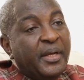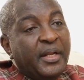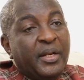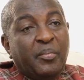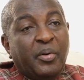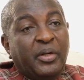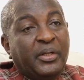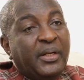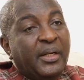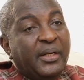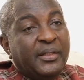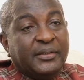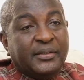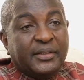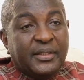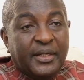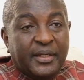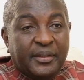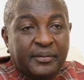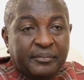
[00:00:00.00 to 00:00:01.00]
anybody
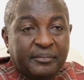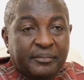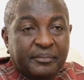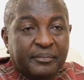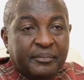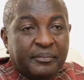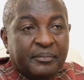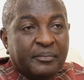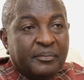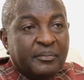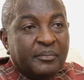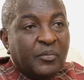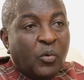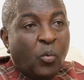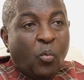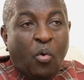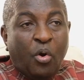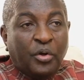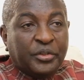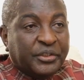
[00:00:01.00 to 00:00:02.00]
listening,
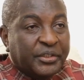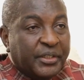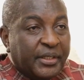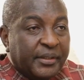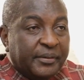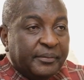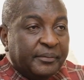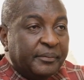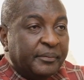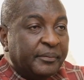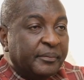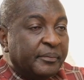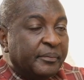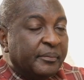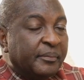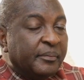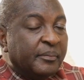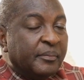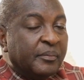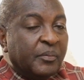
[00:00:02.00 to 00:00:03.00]
watching,
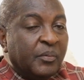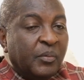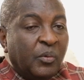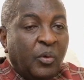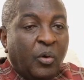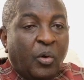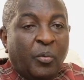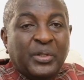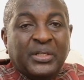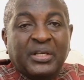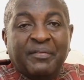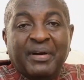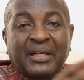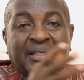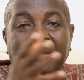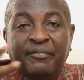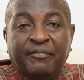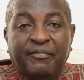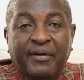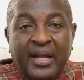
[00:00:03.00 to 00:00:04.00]
or whichever
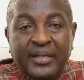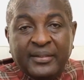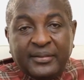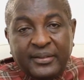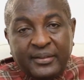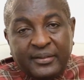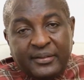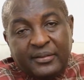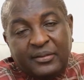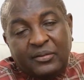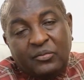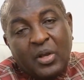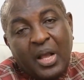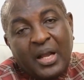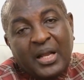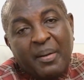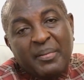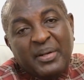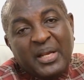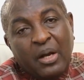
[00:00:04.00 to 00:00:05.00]
devices you are
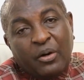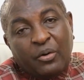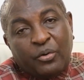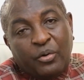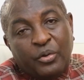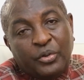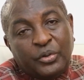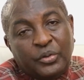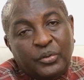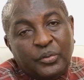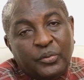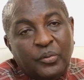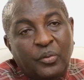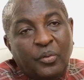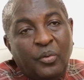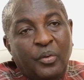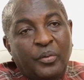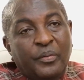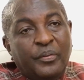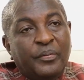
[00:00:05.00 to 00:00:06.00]
coming across
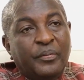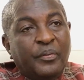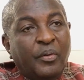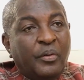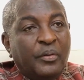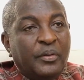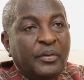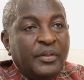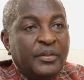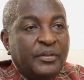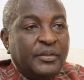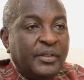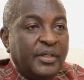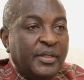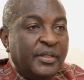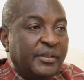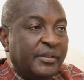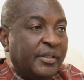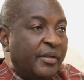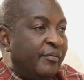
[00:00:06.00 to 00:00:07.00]
on, on this
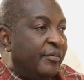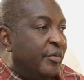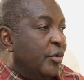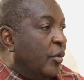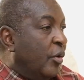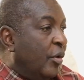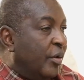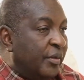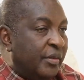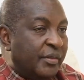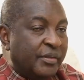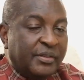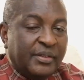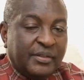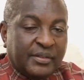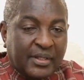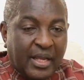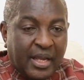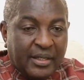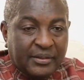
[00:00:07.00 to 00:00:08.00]
interview or this
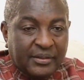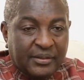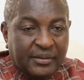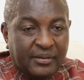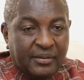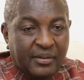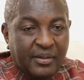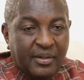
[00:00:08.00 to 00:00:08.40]
discussion,